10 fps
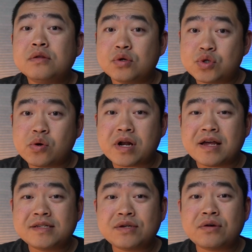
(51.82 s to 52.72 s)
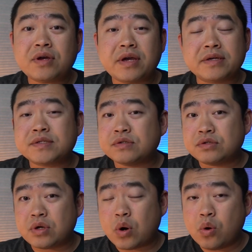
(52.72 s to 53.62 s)
The short answer is
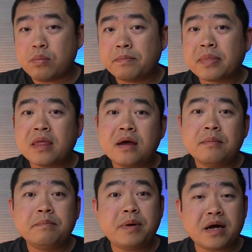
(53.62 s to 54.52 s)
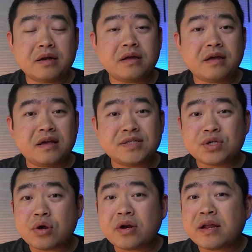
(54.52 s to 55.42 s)
no, but is
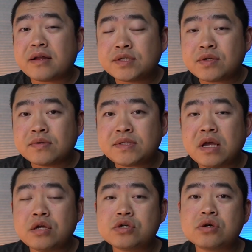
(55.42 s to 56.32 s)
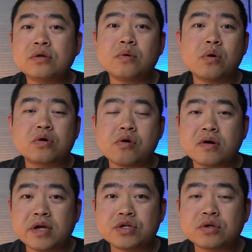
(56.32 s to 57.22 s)
there an association or
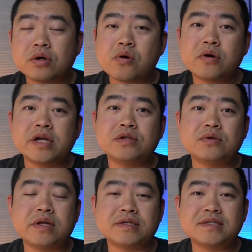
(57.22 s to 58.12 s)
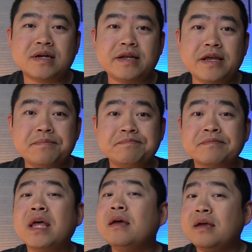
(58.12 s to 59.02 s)
correlation according to the study?
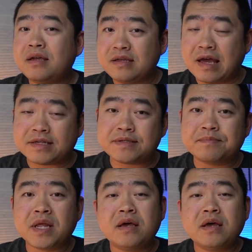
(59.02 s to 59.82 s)
Yes.